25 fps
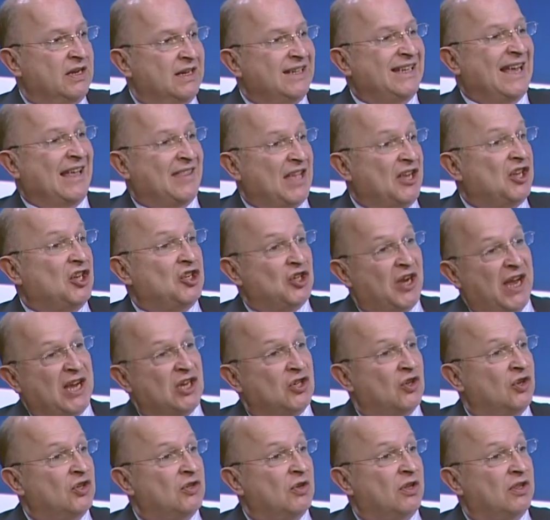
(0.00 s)
get that
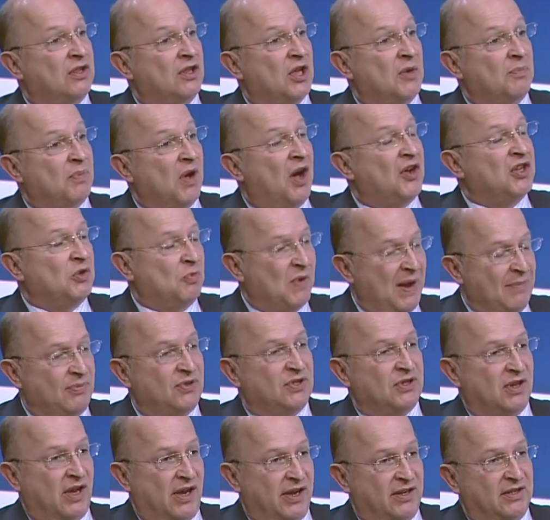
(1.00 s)
education onto third-party
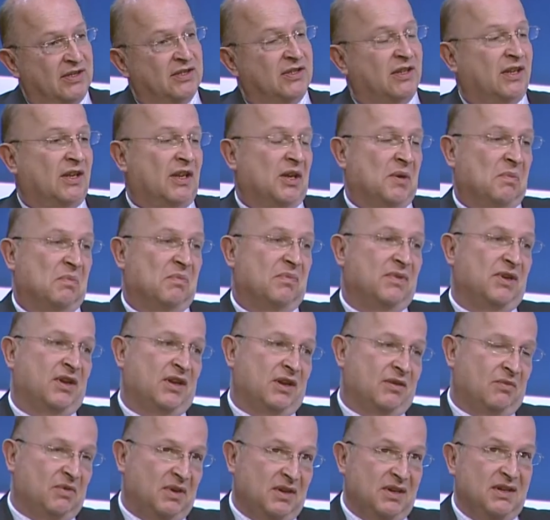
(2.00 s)
websites, you
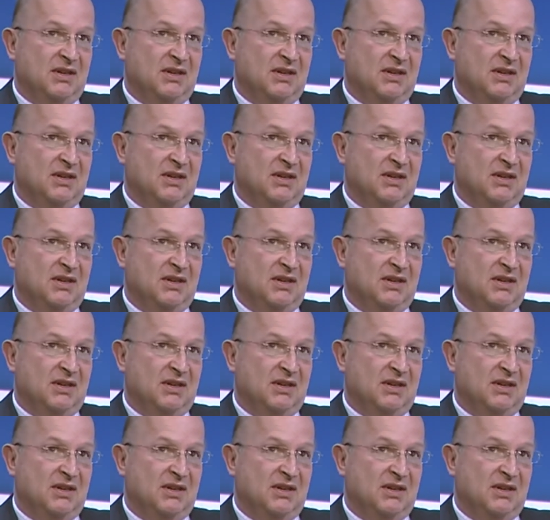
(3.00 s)
know,